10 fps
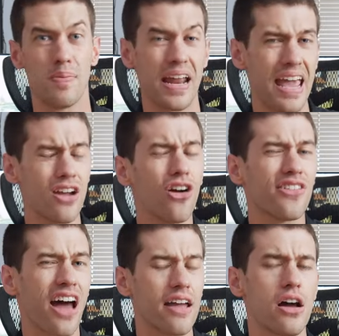but eight or
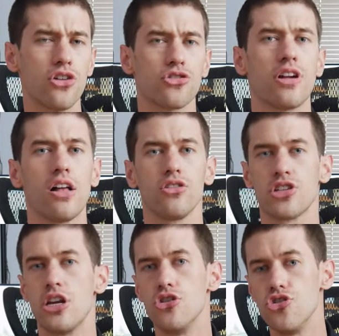
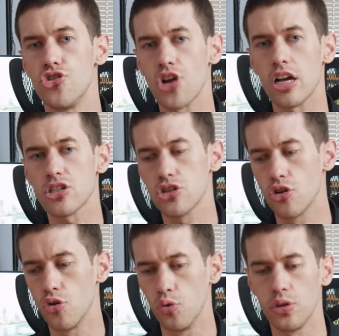$900 in just the
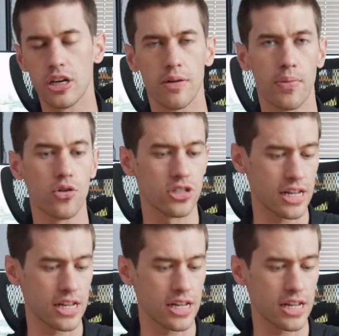cooling components.